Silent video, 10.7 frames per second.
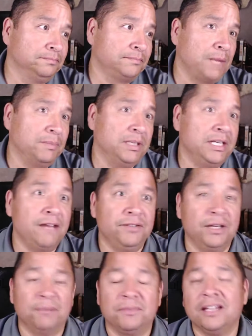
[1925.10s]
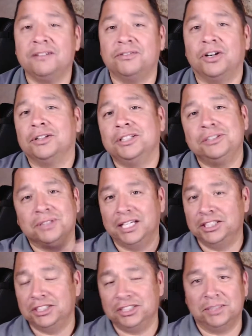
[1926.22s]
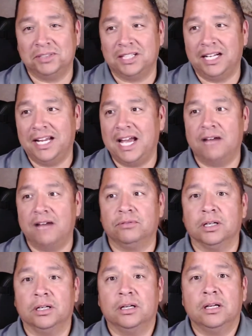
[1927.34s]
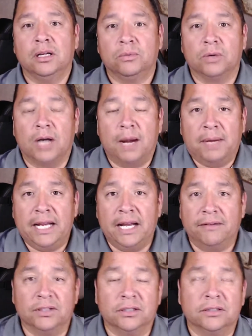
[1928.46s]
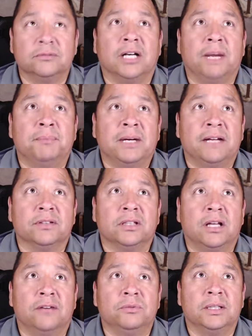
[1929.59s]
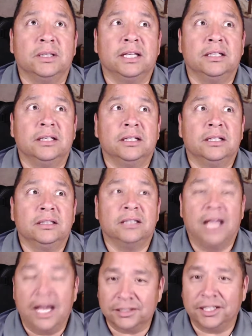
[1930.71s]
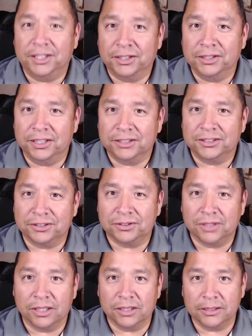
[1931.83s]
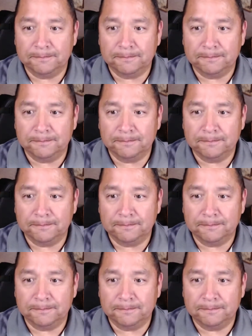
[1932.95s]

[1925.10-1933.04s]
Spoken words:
a nephew. I'm thinking of all these relationships that I have where I might have a loved one that the last I heard they're still struggling